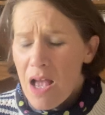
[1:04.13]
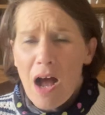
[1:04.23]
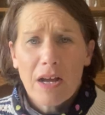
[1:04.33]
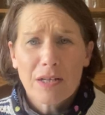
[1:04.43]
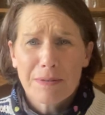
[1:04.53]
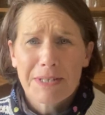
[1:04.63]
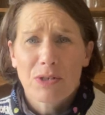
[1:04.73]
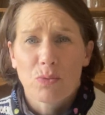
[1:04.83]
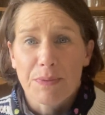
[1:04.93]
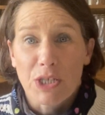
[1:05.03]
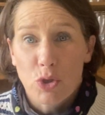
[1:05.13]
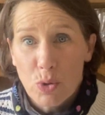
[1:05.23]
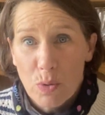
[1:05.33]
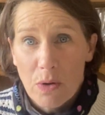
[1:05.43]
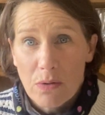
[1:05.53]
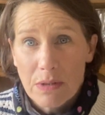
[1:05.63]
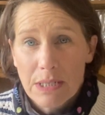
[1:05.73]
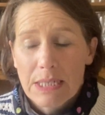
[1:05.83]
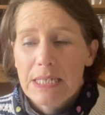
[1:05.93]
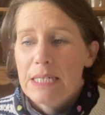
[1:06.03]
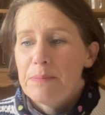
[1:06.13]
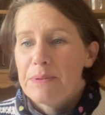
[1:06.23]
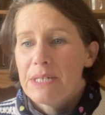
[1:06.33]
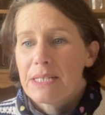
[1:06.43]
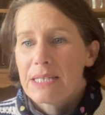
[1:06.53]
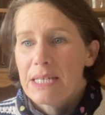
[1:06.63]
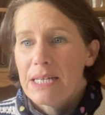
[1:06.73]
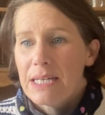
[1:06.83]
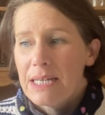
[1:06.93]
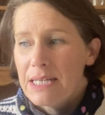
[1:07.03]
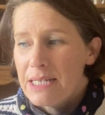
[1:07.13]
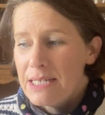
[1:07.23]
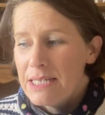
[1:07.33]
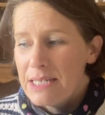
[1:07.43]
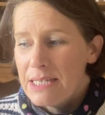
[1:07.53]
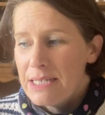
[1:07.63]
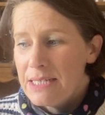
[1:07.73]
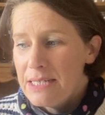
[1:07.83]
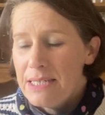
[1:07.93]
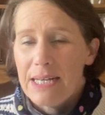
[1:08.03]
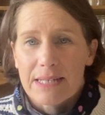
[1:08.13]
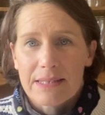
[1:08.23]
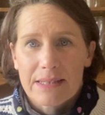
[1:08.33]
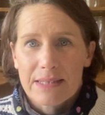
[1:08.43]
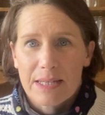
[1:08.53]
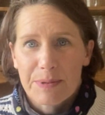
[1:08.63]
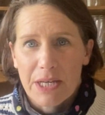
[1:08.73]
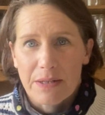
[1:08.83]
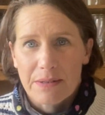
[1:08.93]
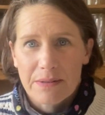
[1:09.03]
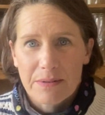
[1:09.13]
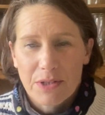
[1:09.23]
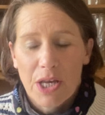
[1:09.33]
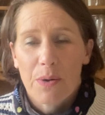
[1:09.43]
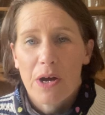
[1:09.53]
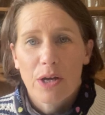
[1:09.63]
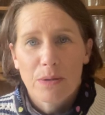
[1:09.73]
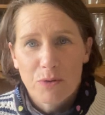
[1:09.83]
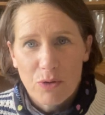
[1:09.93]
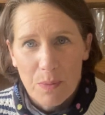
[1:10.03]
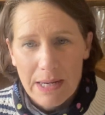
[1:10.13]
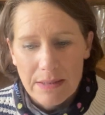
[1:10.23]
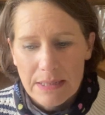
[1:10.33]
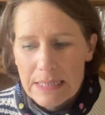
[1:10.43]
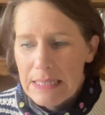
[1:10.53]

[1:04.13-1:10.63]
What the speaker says: I can't imagine it will be too long, but yeah, there we go. So I hope you're all well.